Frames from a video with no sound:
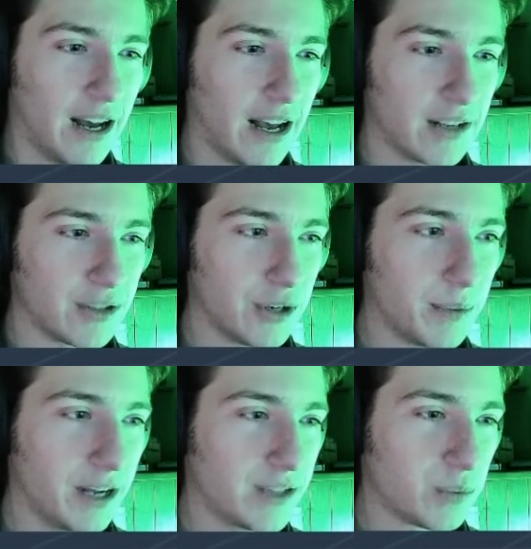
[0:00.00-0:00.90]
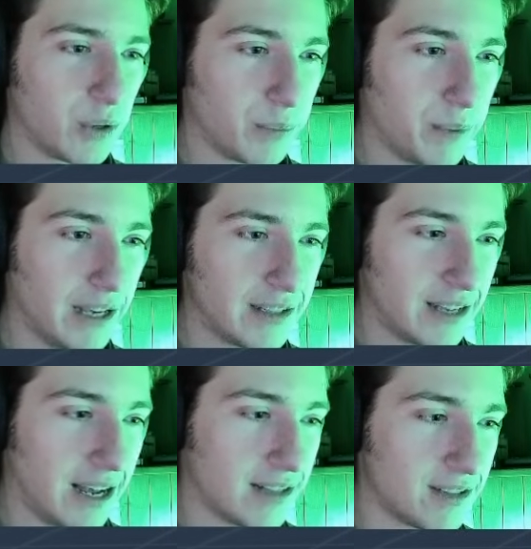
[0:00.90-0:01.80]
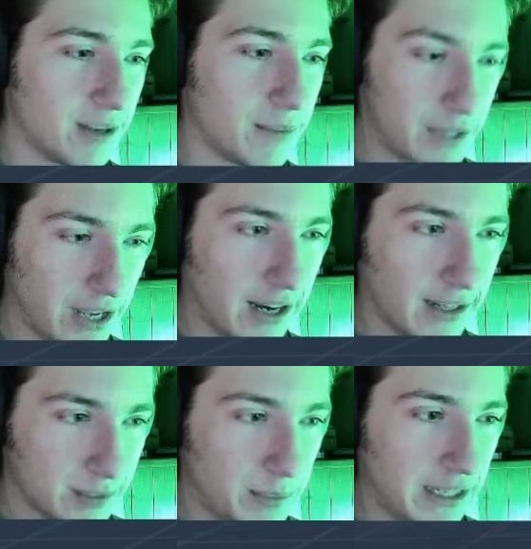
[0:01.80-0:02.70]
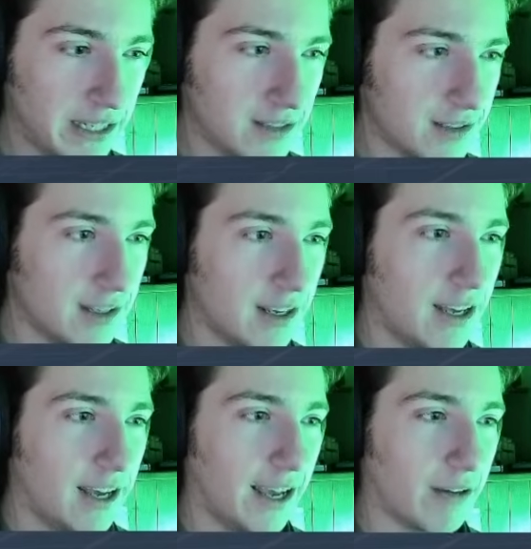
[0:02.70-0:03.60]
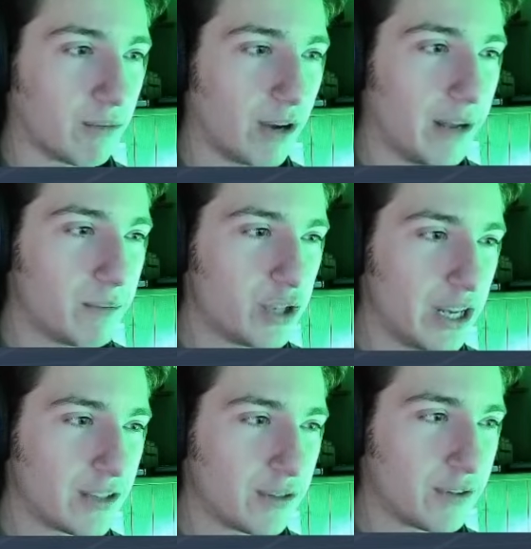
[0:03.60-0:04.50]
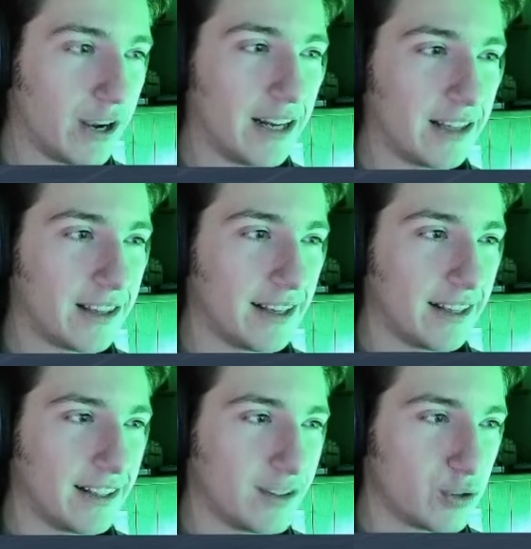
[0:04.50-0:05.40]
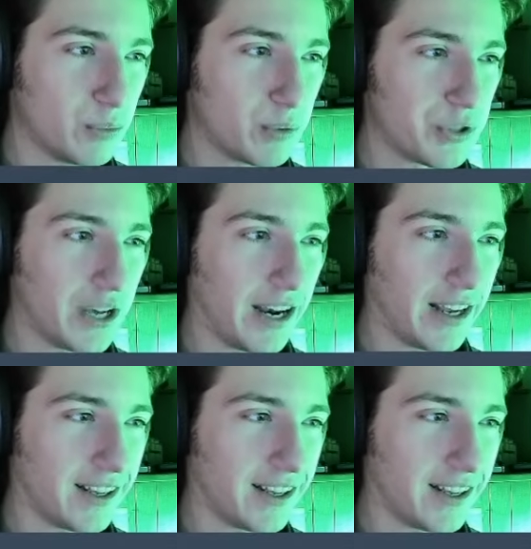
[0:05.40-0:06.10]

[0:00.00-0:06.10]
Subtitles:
Turbines work best at subsonic speeds, and ramjets are for anything supersonic.